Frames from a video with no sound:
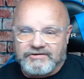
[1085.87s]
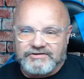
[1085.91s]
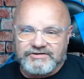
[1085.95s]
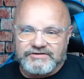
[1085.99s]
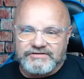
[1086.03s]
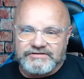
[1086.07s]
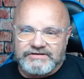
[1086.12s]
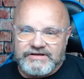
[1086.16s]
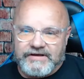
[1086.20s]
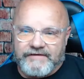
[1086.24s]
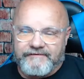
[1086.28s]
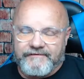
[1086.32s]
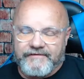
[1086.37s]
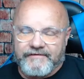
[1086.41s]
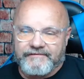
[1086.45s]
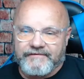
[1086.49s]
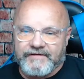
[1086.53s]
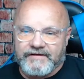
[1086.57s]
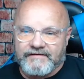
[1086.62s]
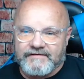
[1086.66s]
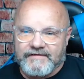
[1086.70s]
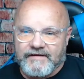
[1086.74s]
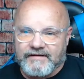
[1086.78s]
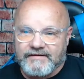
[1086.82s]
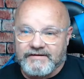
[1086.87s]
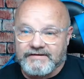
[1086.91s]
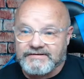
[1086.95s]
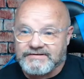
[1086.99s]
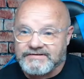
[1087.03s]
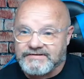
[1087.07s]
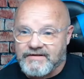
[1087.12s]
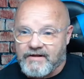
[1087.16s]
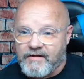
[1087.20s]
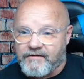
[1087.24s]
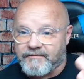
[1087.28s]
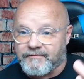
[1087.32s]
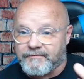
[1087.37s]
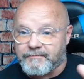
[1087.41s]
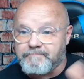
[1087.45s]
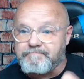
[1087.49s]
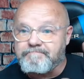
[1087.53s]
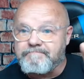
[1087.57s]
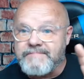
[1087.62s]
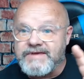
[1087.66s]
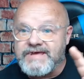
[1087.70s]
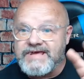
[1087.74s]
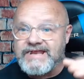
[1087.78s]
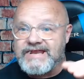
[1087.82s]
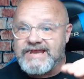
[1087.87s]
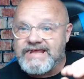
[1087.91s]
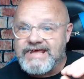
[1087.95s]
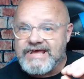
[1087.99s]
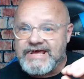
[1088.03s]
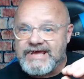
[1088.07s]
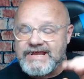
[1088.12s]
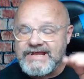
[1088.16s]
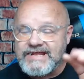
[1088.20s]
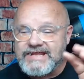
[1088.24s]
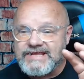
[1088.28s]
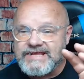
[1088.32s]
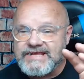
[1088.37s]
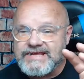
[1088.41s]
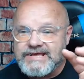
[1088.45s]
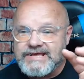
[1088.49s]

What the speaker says: I shouldn't say 50 seconds, another minute.